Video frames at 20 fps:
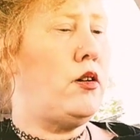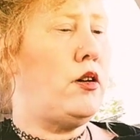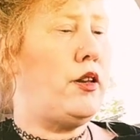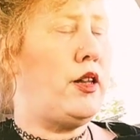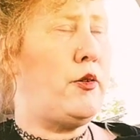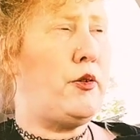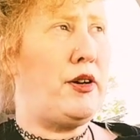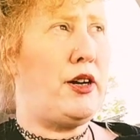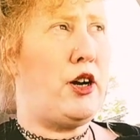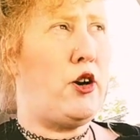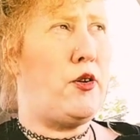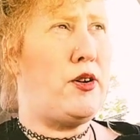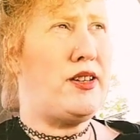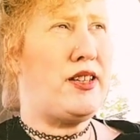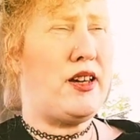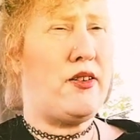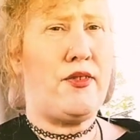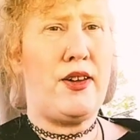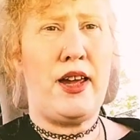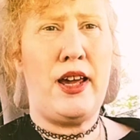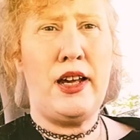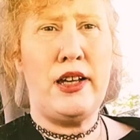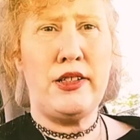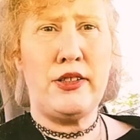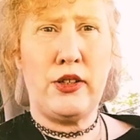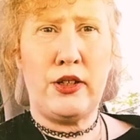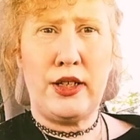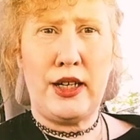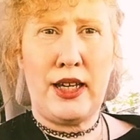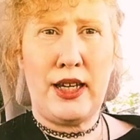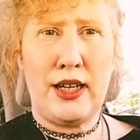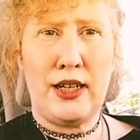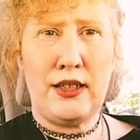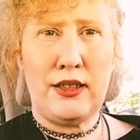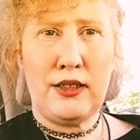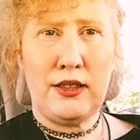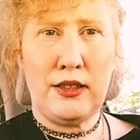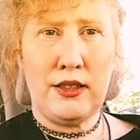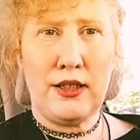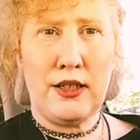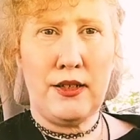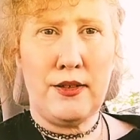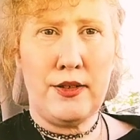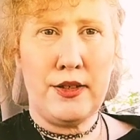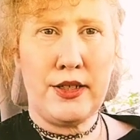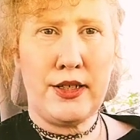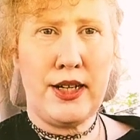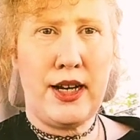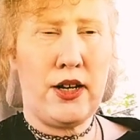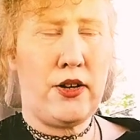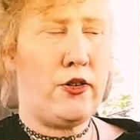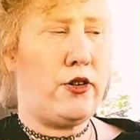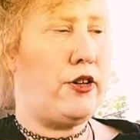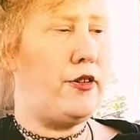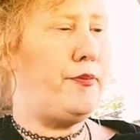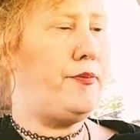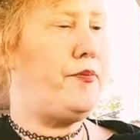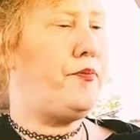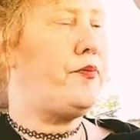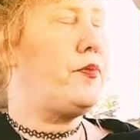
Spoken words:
That way I always have eggs on hand to snack on.